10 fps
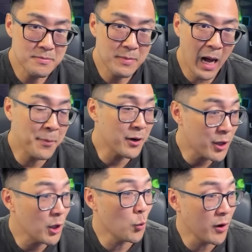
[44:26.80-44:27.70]
I'm going to
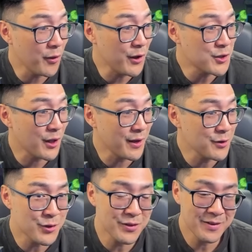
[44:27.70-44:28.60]
kill one of these
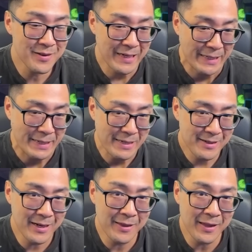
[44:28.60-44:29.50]
things.
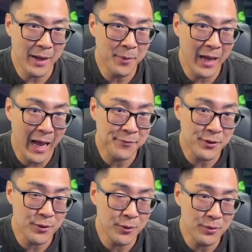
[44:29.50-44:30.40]
Didn't think I'm going to have
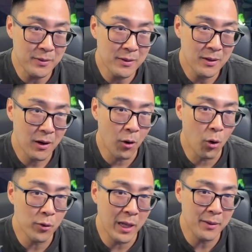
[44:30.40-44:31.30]
to.
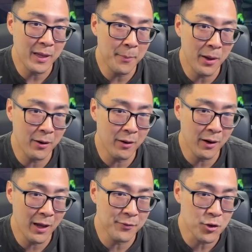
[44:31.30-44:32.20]
Oh, they better not
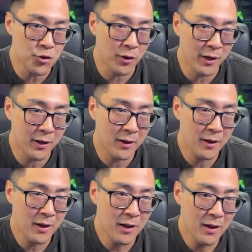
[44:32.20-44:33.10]
have the trick.
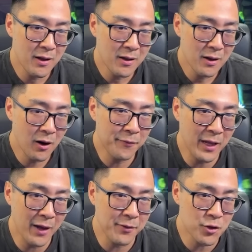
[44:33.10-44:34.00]
Oh, if they
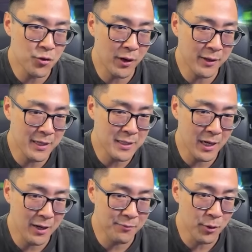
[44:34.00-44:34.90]
have the trick, that's
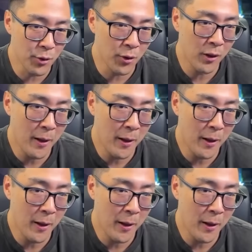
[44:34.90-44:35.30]
kind of brutal.